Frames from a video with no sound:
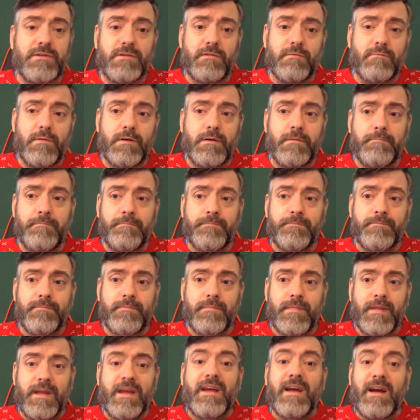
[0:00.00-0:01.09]
what?
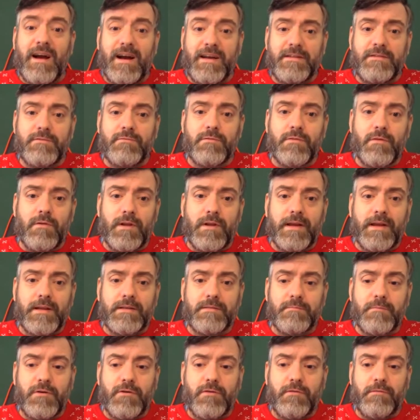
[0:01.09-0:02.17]
I do it all again
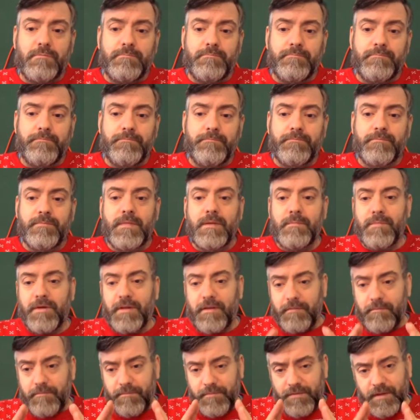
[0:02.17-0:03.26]
tomorrow. But
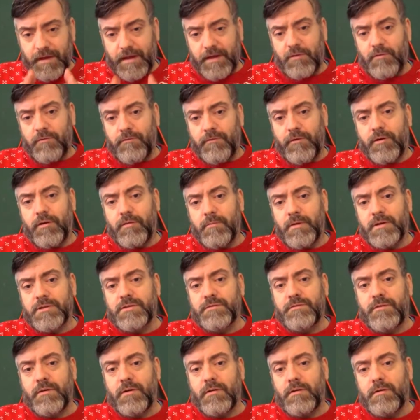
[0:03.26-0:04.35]
thank you very much
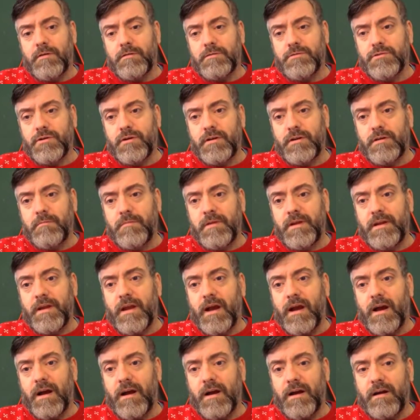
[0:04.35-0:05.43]
for joining me
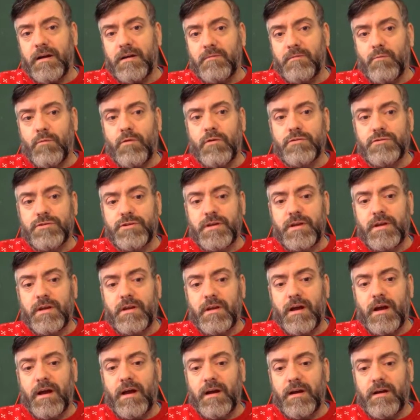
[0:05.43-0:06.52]
and watching.
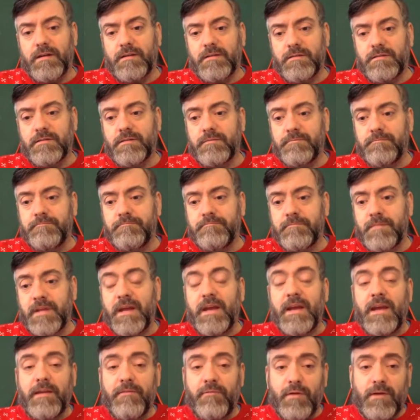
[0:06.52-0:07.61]
And
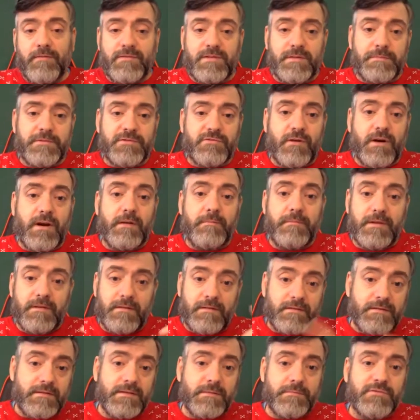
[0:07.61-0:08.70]
if you haven't subscribed,
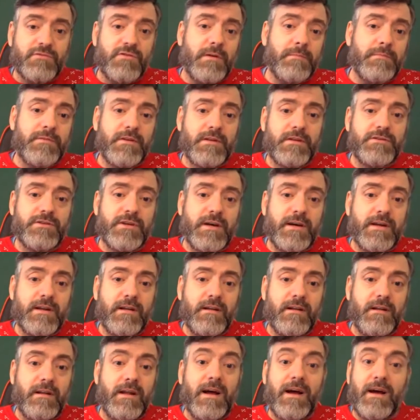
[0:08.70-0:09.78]
subscribe to the
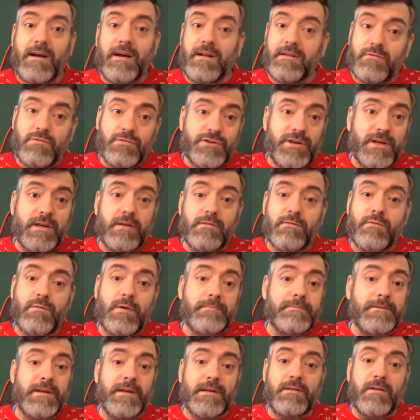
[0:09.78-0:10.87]
channel and go check out the
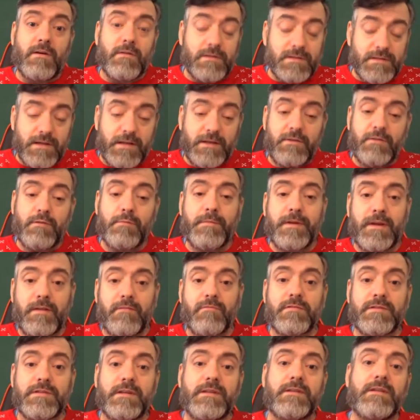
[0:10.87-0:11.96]
website. Honestly, you'll be
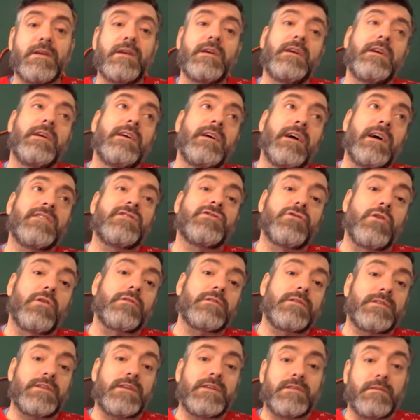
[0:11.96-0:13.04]
interested and shocked
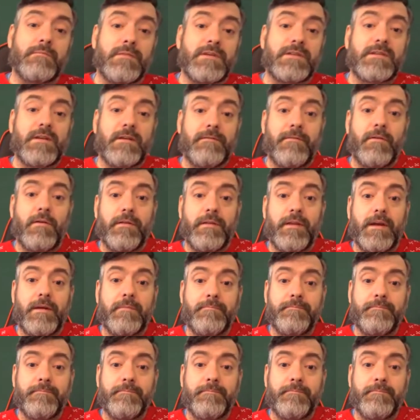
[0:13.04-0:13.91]
to see some of the stuff on there.